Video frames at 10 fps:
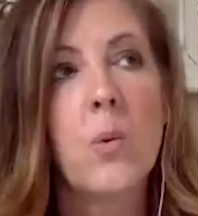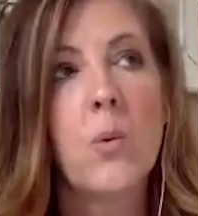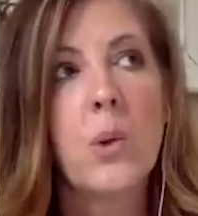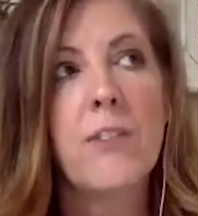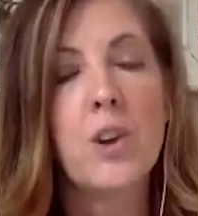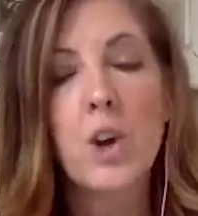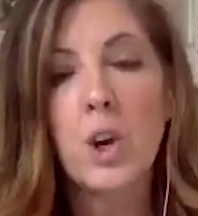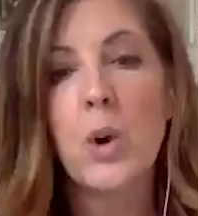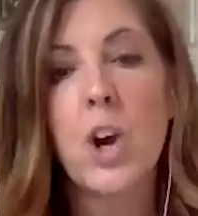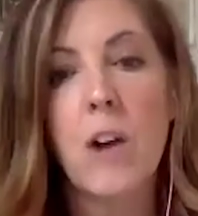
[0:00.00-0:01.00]
if you go
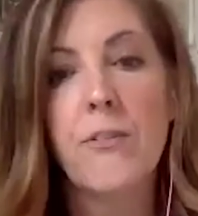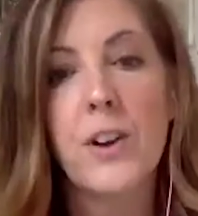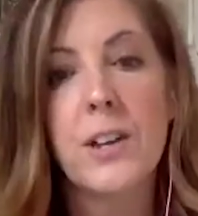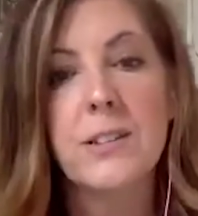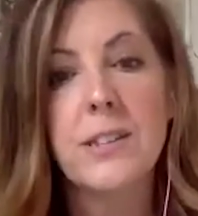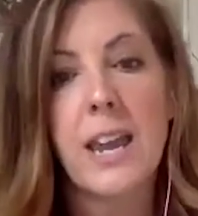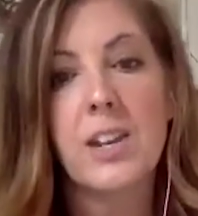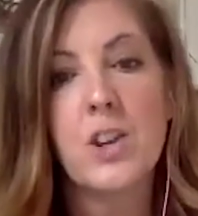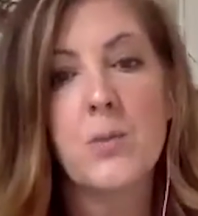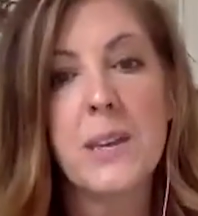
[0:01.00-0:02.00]
to a conference
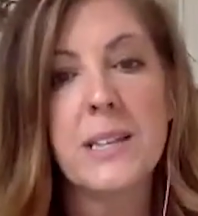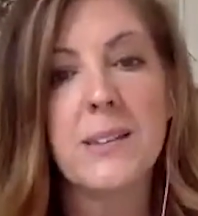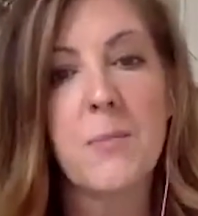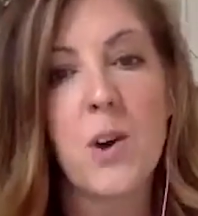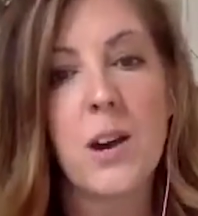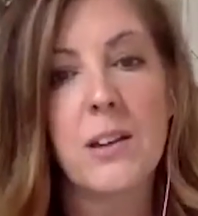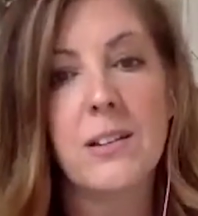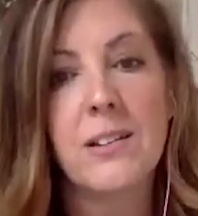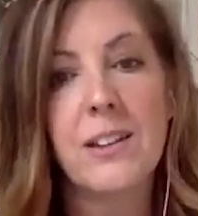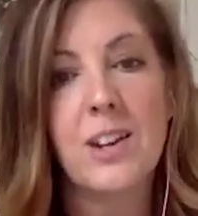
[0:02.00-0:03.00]
and you meet
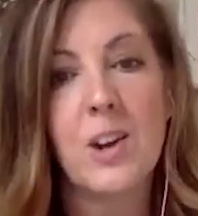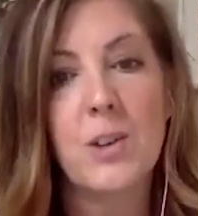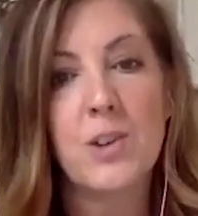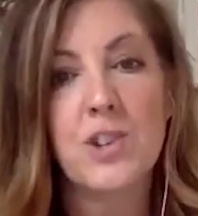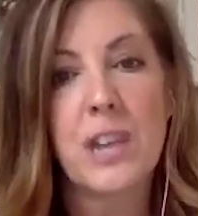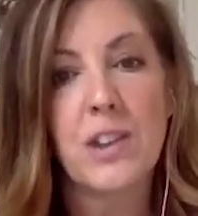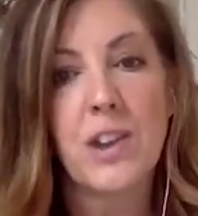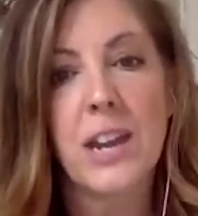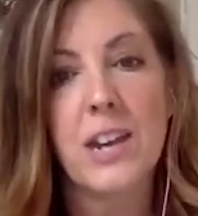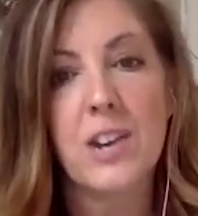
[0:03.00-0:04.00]
someone, and you shake their
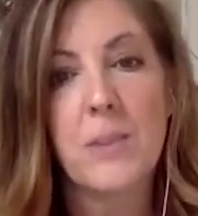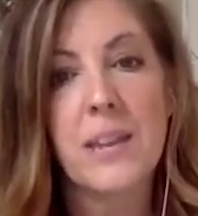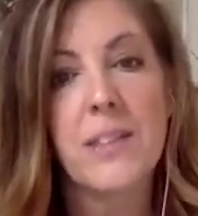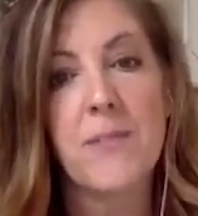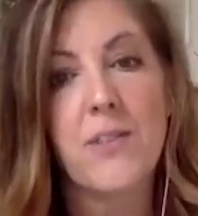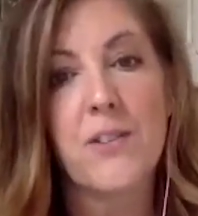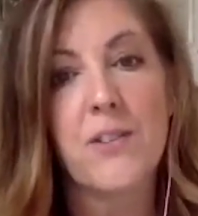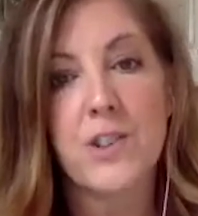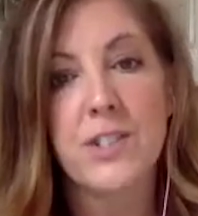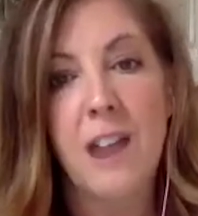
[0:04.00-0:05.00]
hand and you're meeting them for the
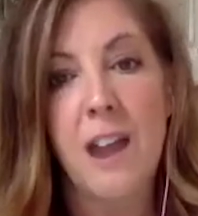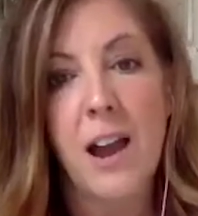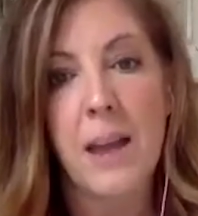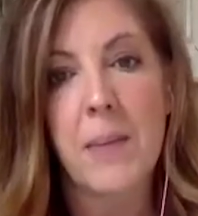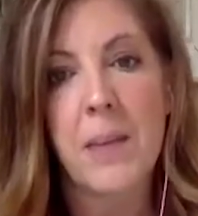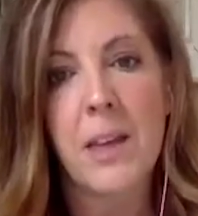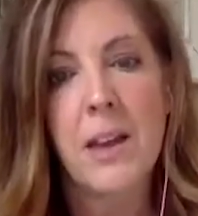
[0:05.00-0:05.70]
first time,